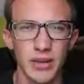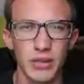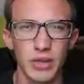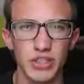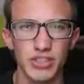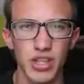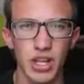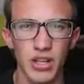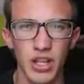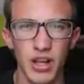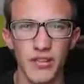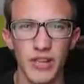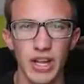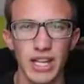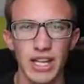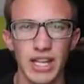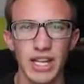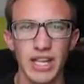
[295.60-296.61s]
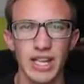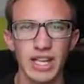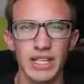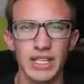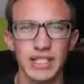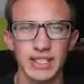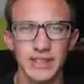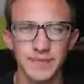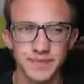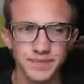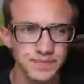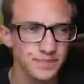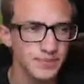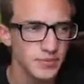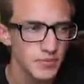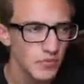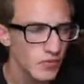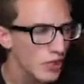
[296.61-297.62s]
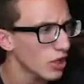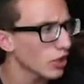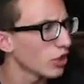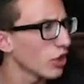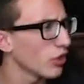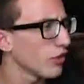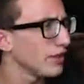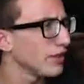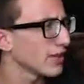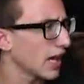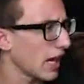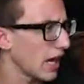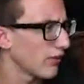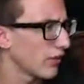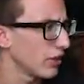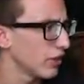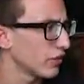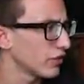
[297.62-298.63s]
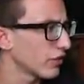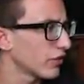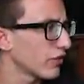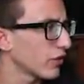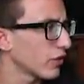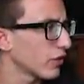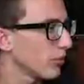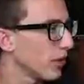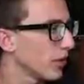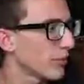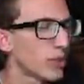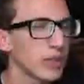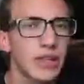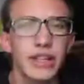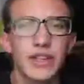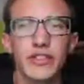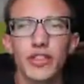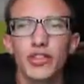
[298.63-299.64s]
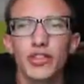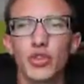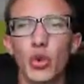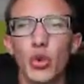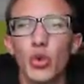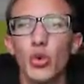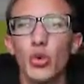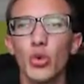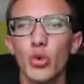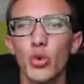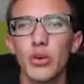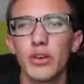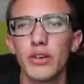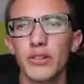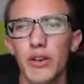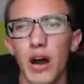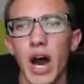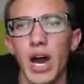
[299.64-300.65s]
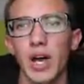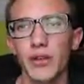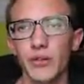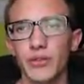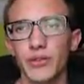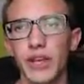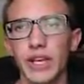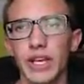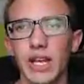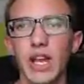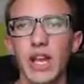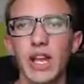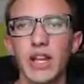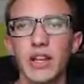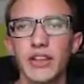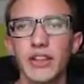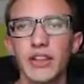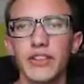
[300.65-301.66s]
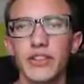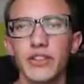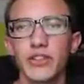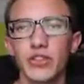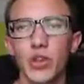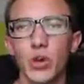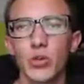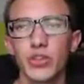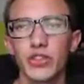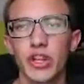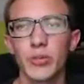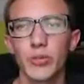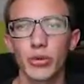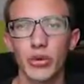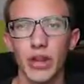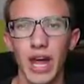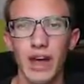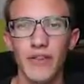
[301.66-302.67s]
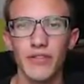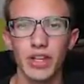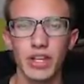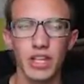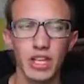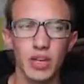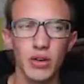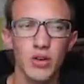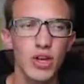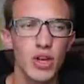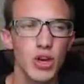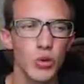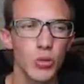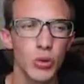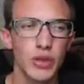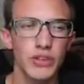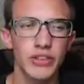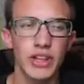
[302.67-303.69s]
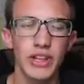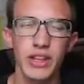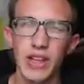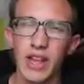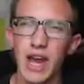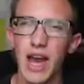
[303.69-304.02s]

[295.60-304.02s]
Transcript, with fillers: how much I love editing, and you know, these COD videos are fun to make, but this is 2 files. Like this is so simple. That video wasn't